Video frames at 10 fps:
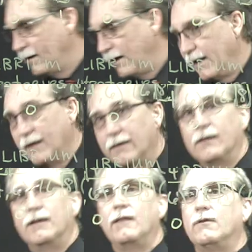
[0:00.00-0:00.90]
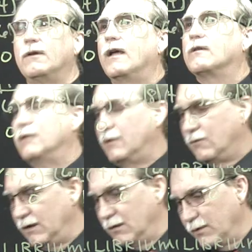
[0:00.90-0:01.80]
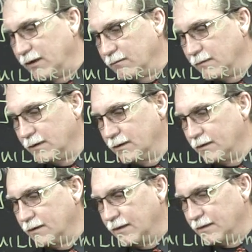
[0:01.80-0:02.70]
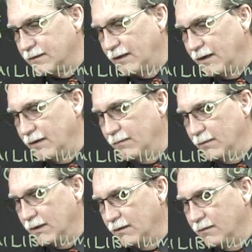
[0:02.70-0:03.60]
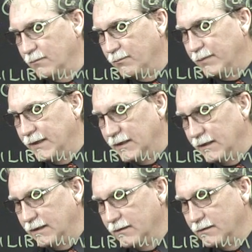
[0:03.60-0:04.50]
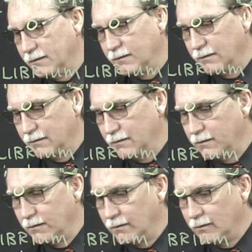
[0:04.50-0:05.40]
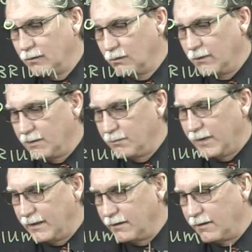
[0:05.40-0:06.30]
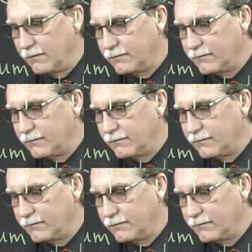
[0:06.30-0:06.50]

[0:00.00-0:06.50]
and another Nash equilibrium is MB with payoff